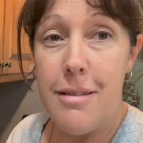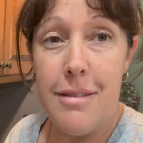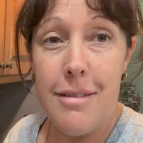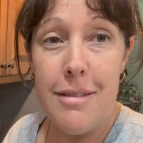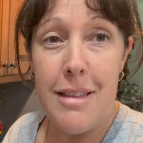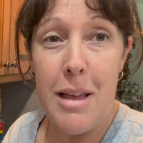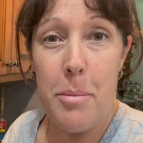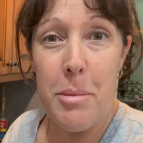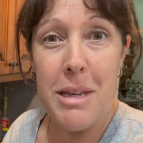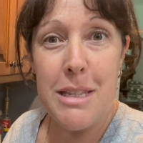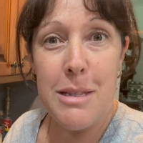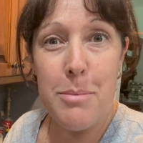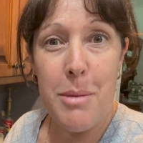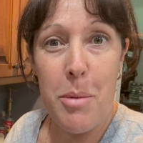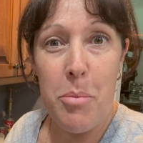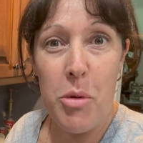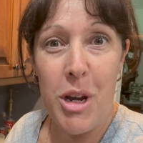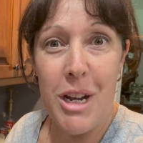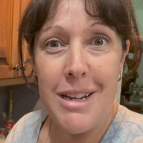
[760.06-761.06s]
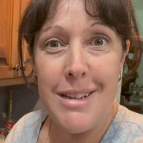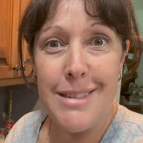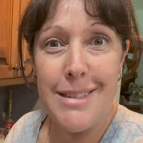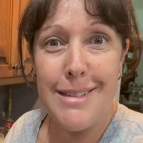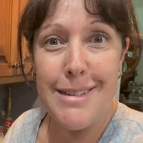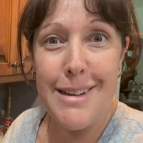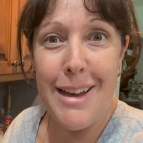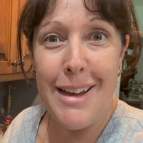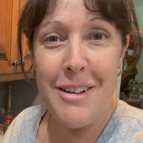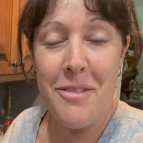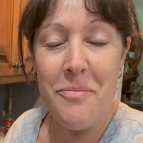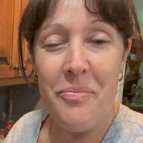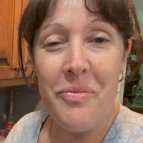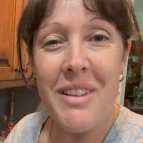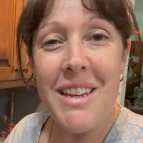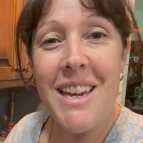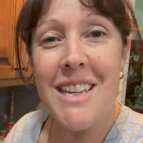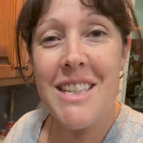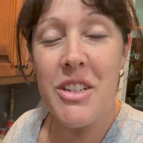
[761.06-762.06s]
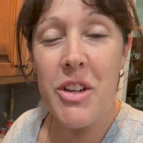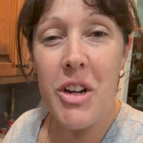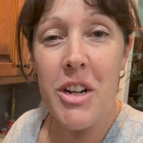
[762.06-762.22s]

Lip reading: that means my bread is done. It's